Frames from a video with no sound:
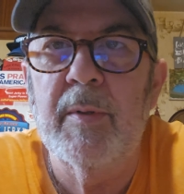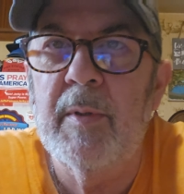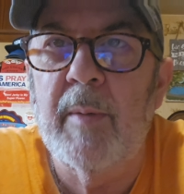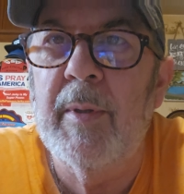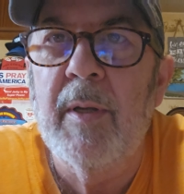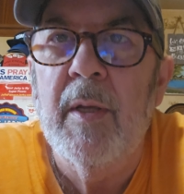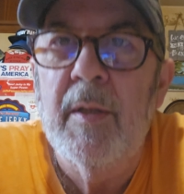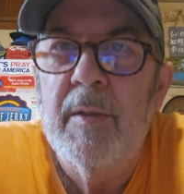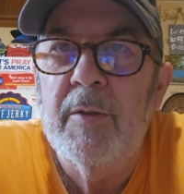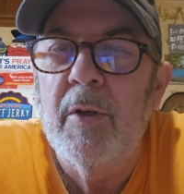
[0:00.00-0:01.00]
I mean,
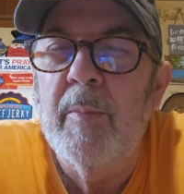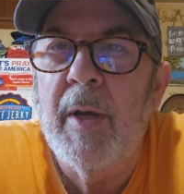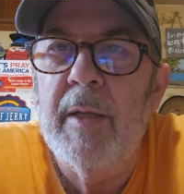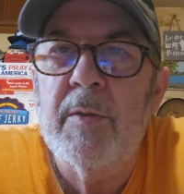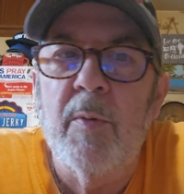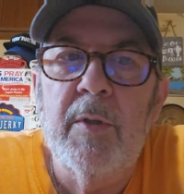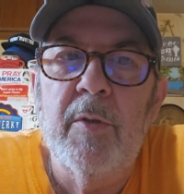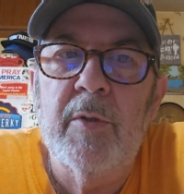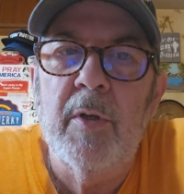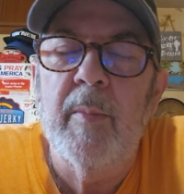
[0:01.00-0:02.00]
termites. What do
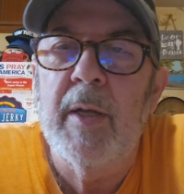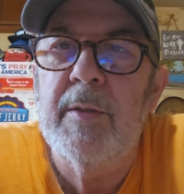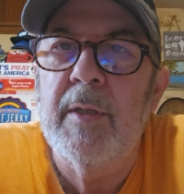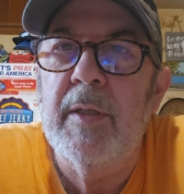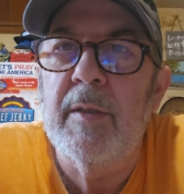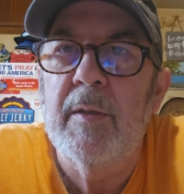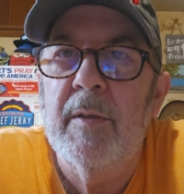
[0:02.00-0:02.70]
termites eat?